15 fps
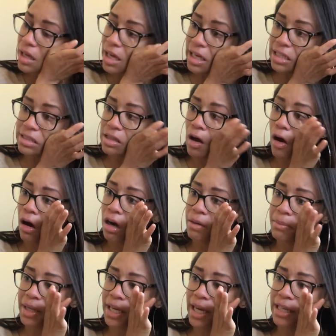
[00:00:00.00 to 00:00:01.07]
And it's
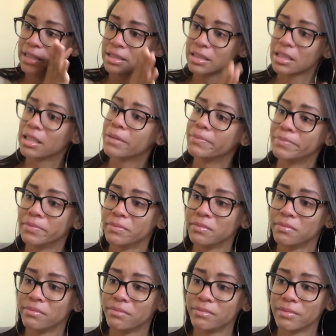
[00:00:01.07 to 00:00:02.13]
hard because
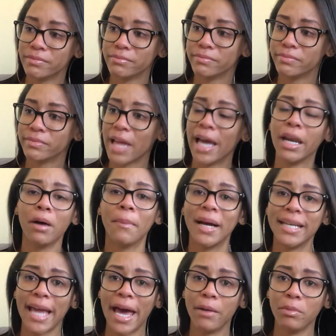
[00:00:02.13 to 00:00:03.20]
I know
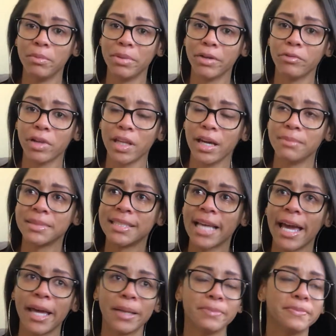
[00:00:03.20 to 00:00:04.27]
my dad would be really
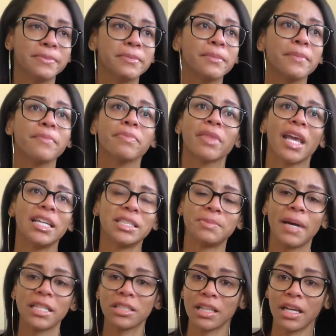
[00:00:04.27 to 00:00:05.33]
upset,
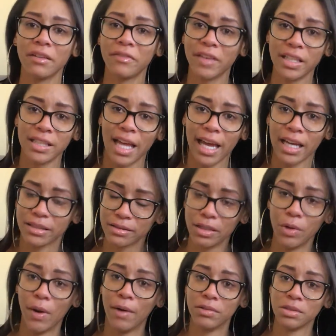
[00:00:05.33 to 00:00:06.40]
especially if he like
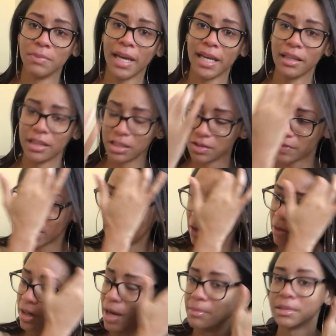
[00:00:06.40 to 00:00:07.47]
knew I was making this
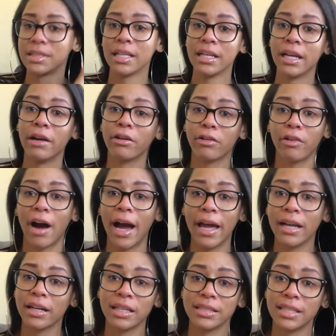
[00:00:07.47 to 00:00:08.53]
video and I was sitting here
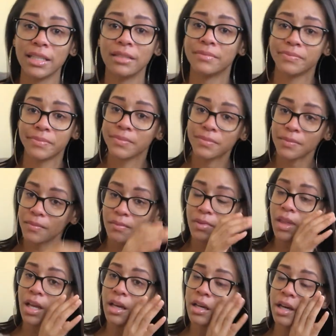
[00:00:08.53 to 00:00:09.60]
crying because he
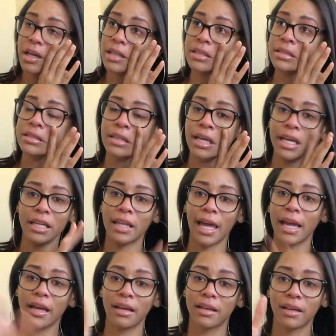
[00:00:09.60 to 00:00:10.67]
couldn't
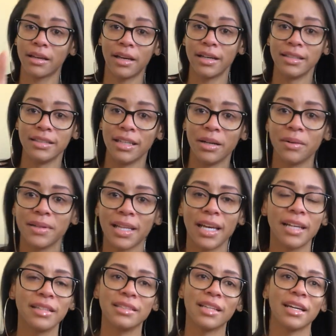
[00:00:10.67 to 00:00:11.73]
deal with
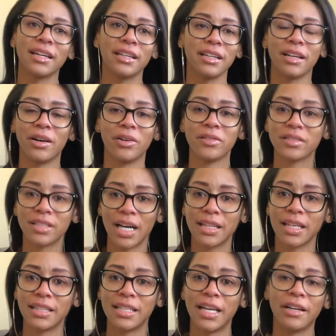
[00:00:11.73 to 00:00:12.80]
it. Like, you know,
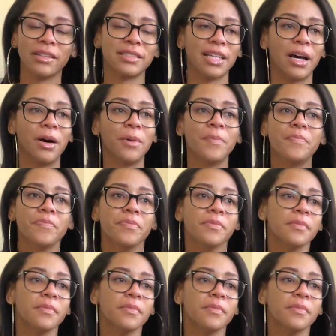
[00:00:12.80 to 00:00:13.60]
cut the tears out.